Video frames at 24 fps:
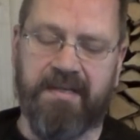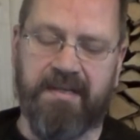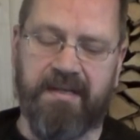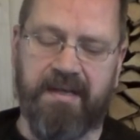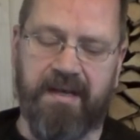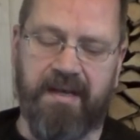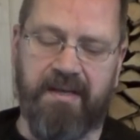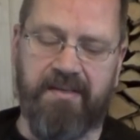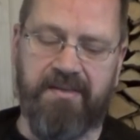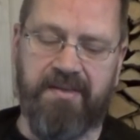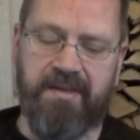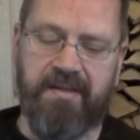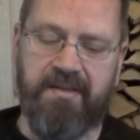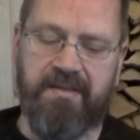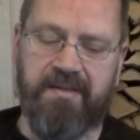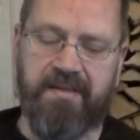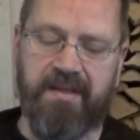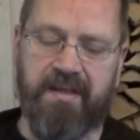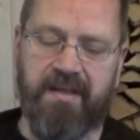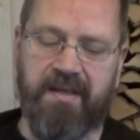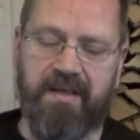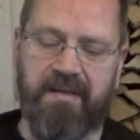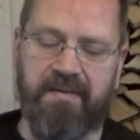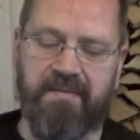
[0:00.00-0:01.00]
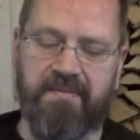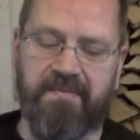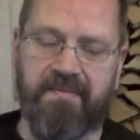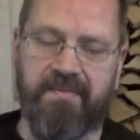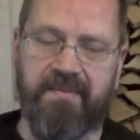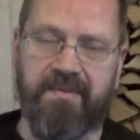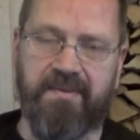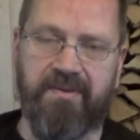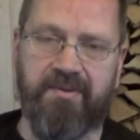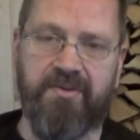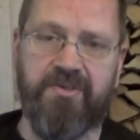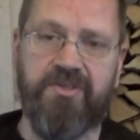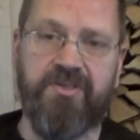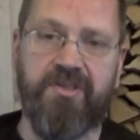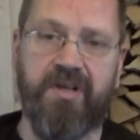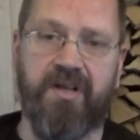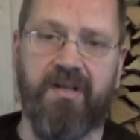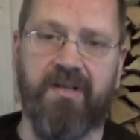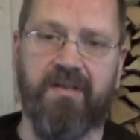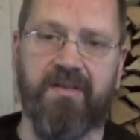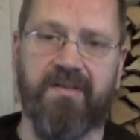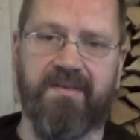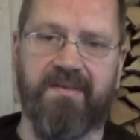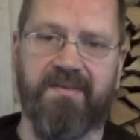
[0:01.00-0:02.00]
I think the
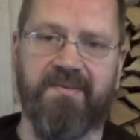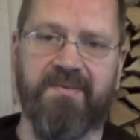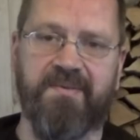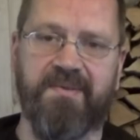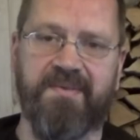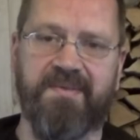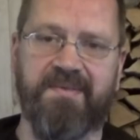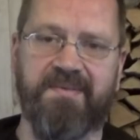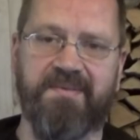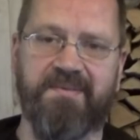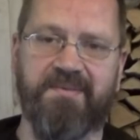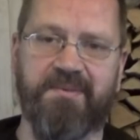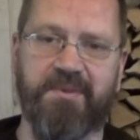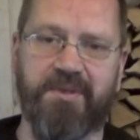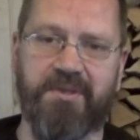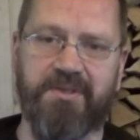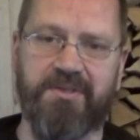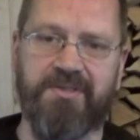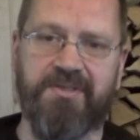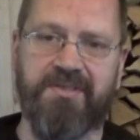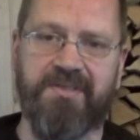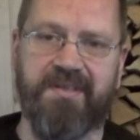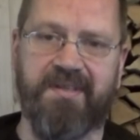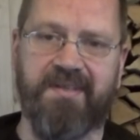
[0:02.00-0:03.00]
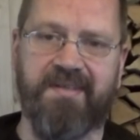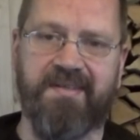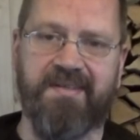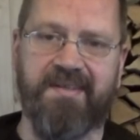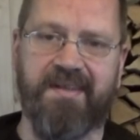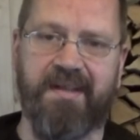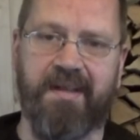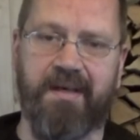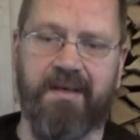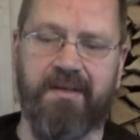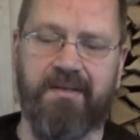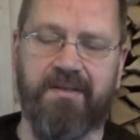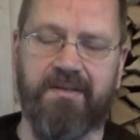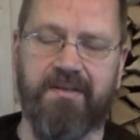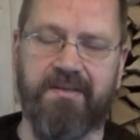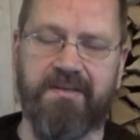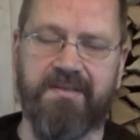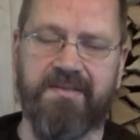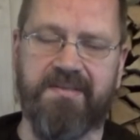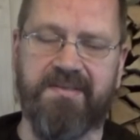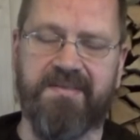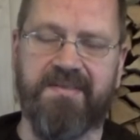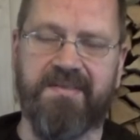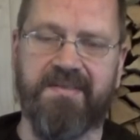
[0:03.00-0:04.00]
result was like
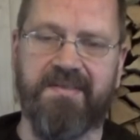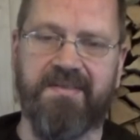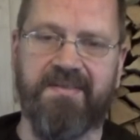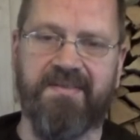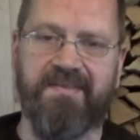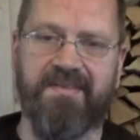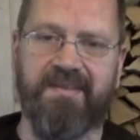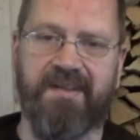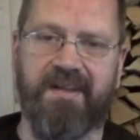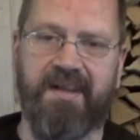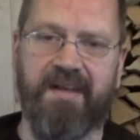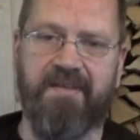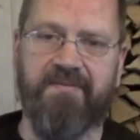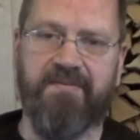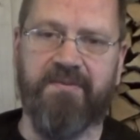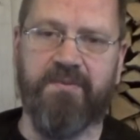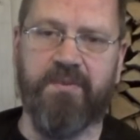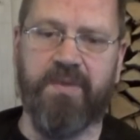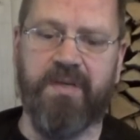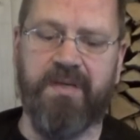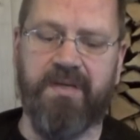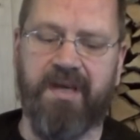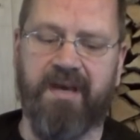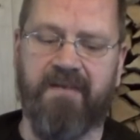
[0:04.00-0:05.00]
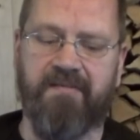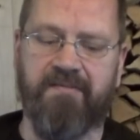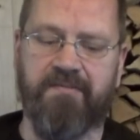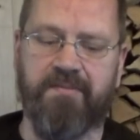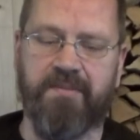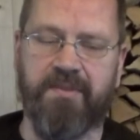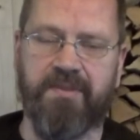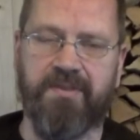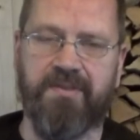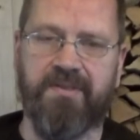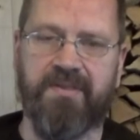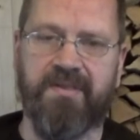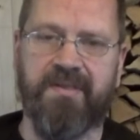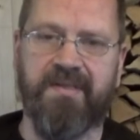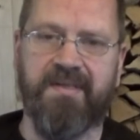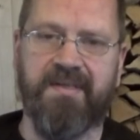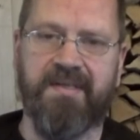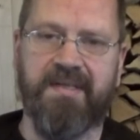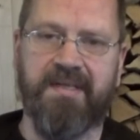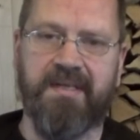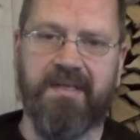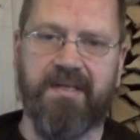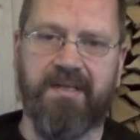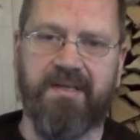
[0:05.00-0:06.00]
this. The left-wing government
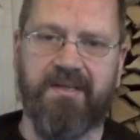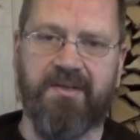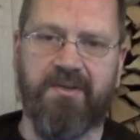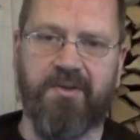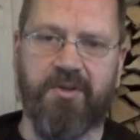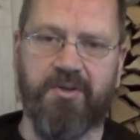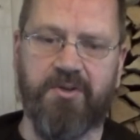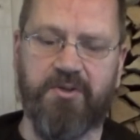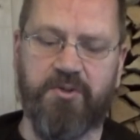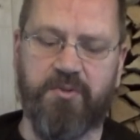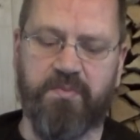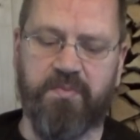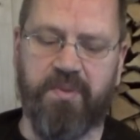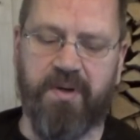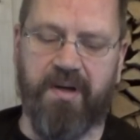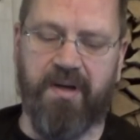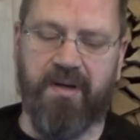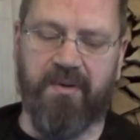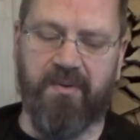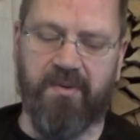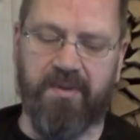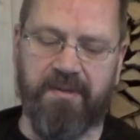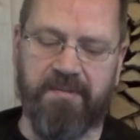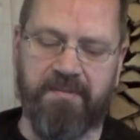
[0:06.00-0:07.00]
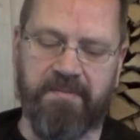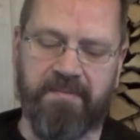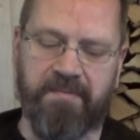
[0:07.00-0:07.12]
got to power.